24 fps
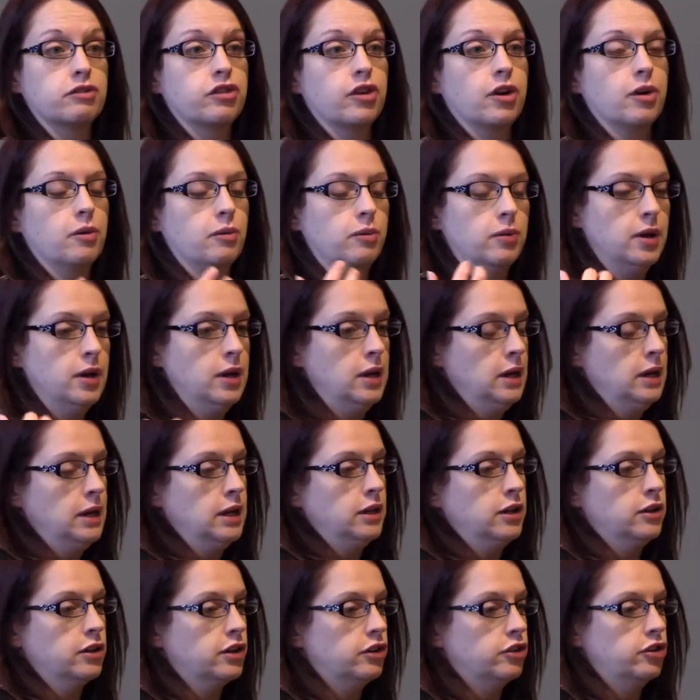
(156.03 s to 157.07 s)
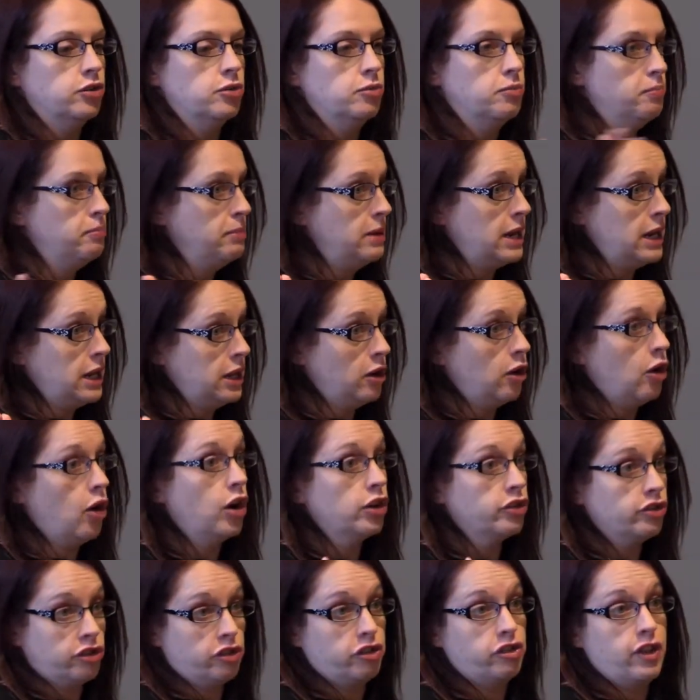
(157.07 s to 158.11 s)
So you can do media
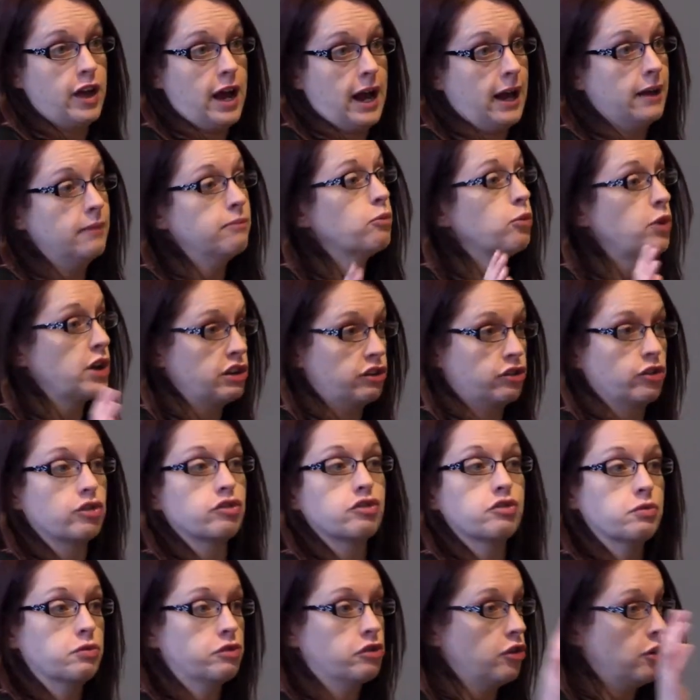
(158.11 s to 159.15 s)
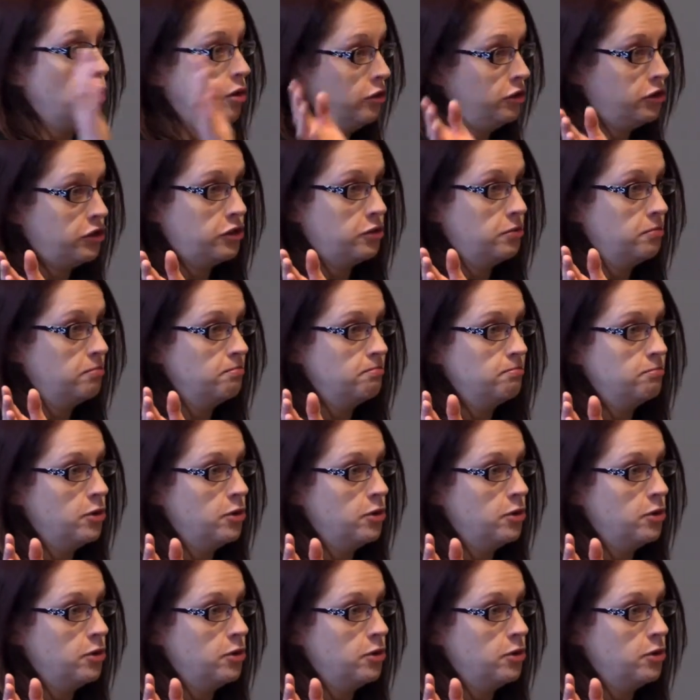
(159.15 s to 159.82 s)
on just that, research results,